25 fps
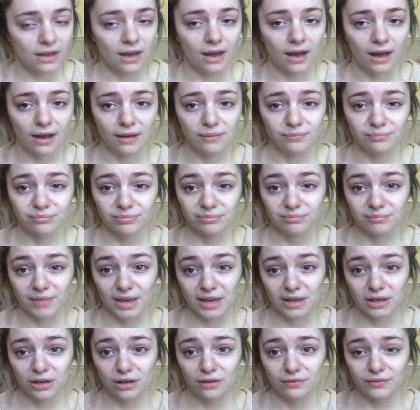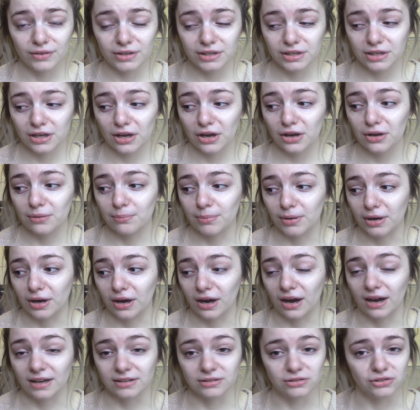makeup video,
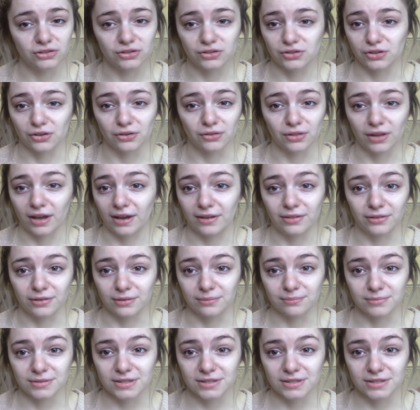but I just don't like them,